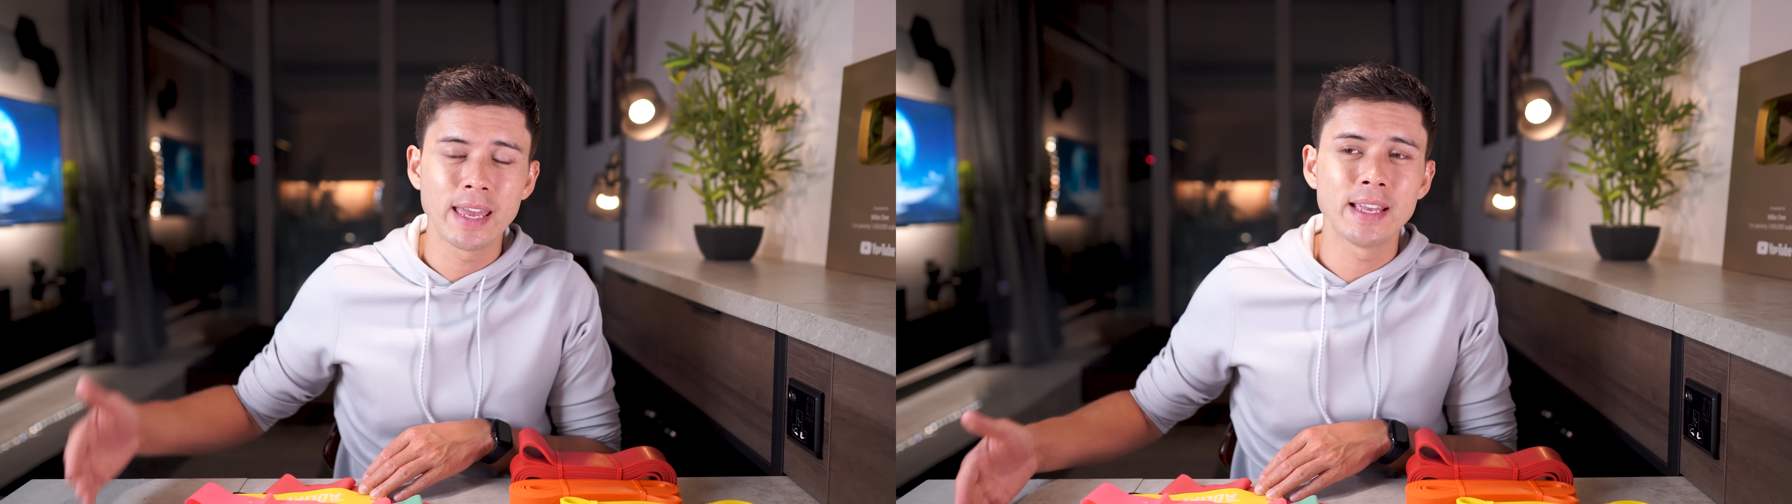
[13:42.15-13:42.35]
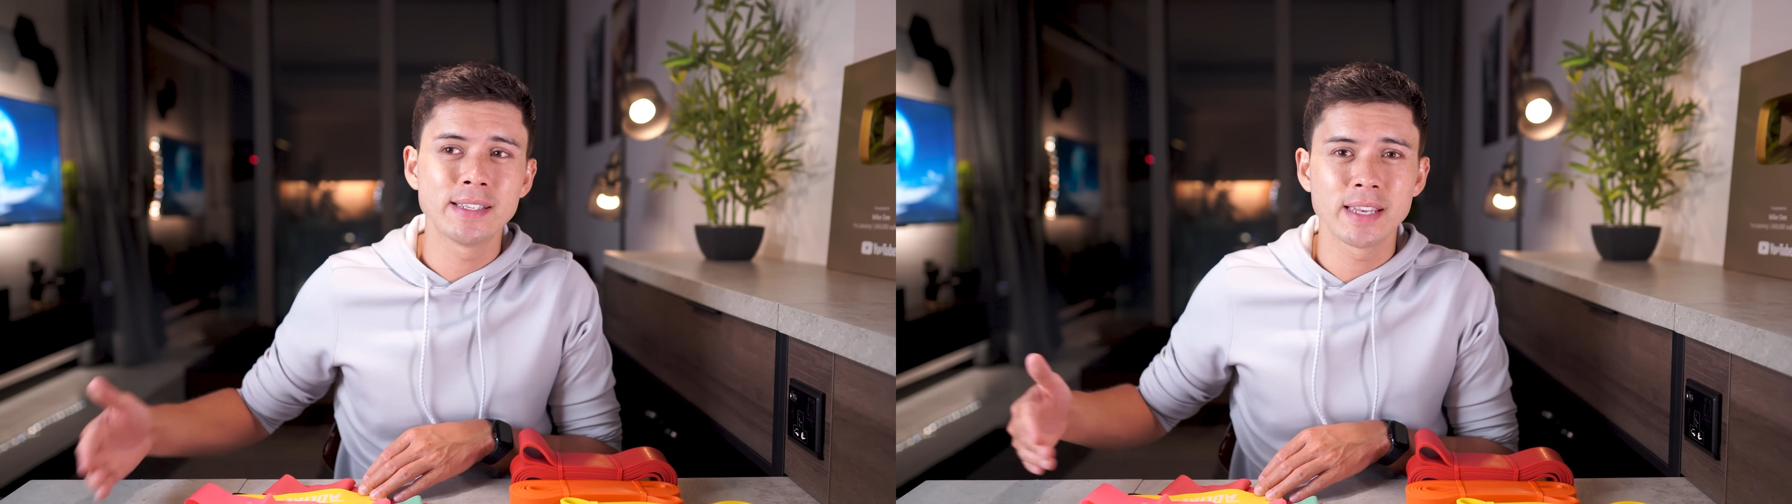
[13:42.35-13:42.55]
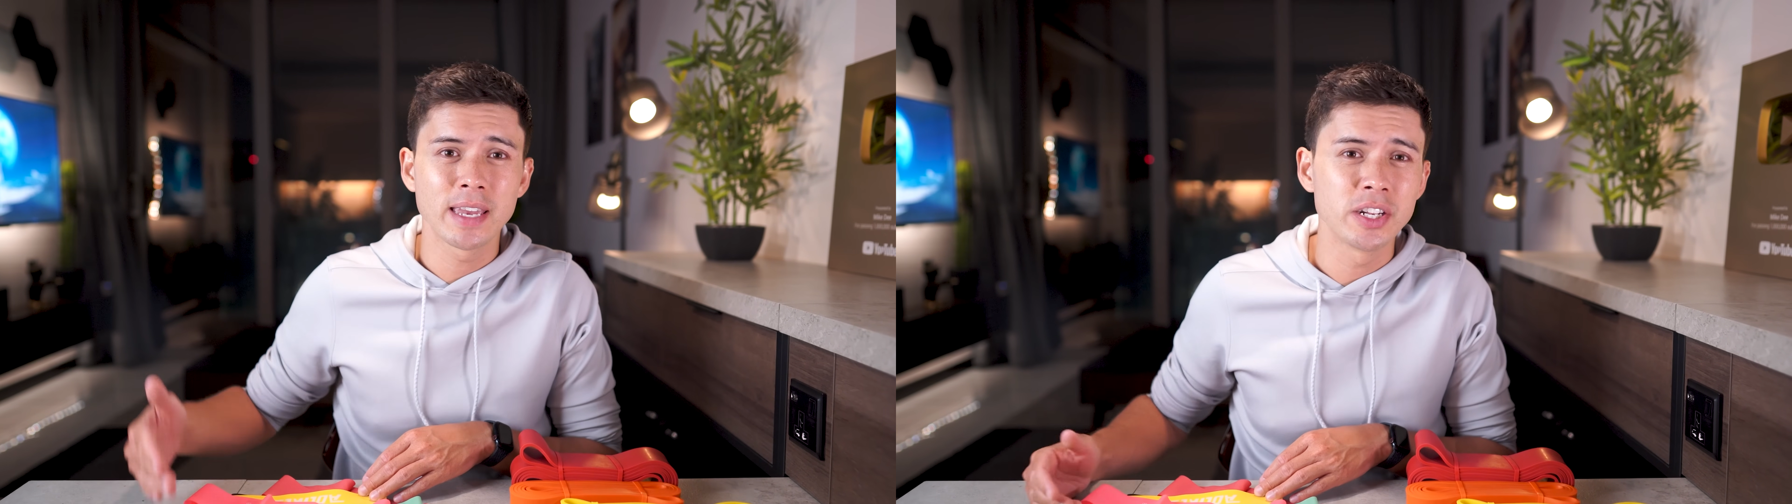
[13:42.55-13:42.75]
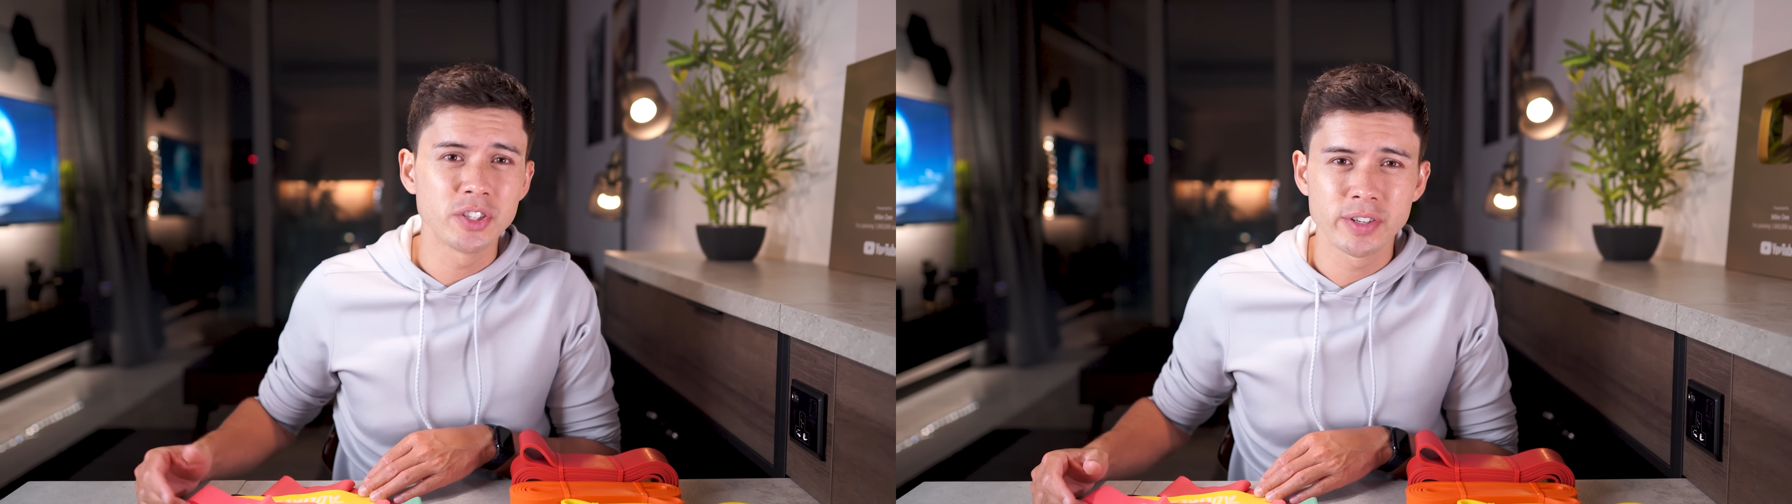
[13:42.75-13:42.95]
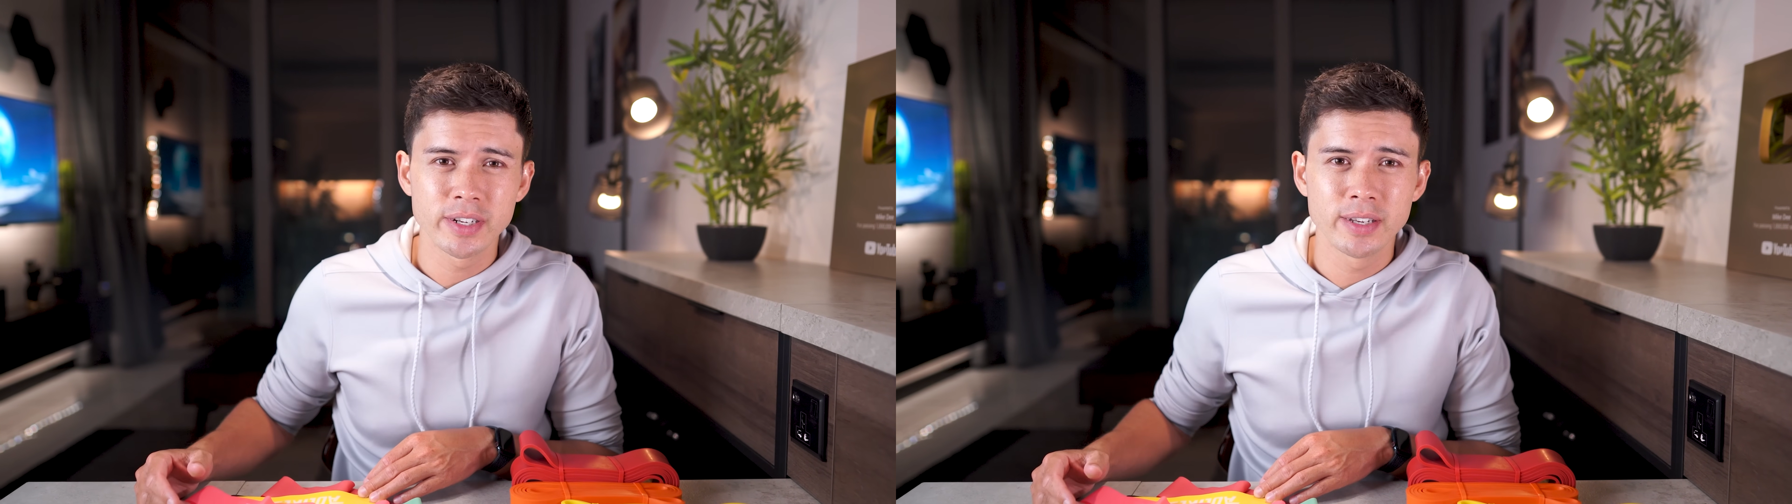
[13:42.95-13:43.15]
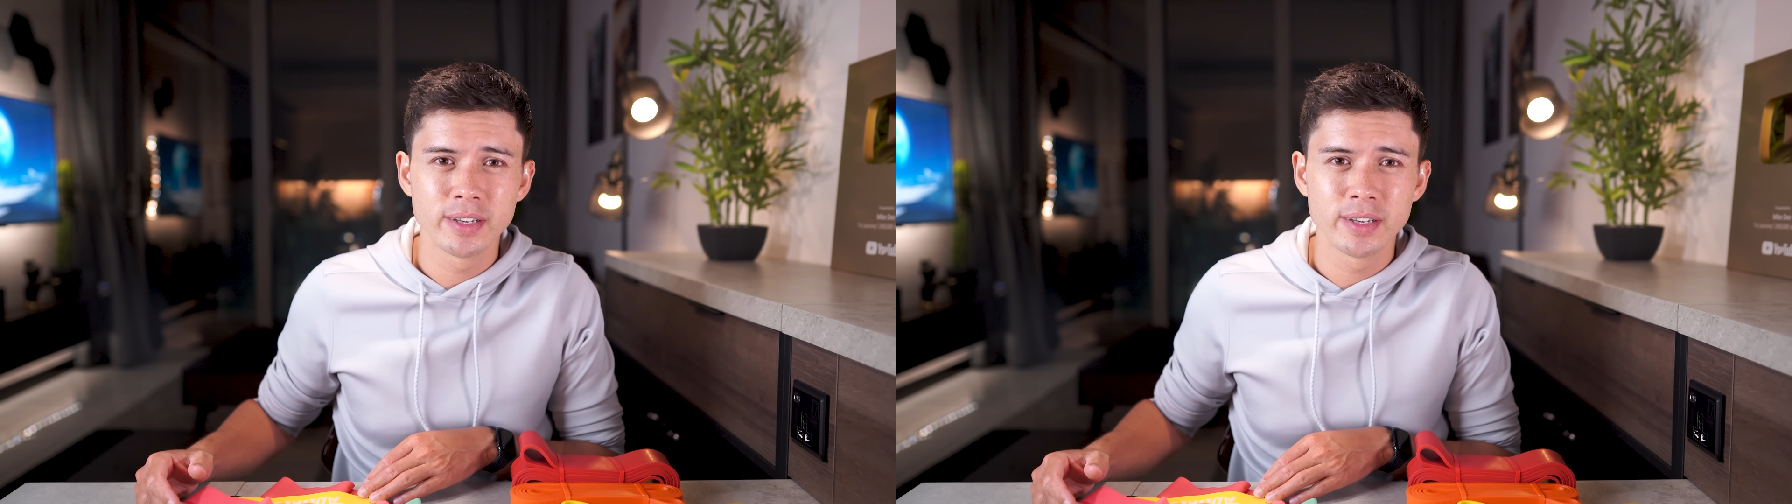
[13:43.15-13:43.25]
is injury.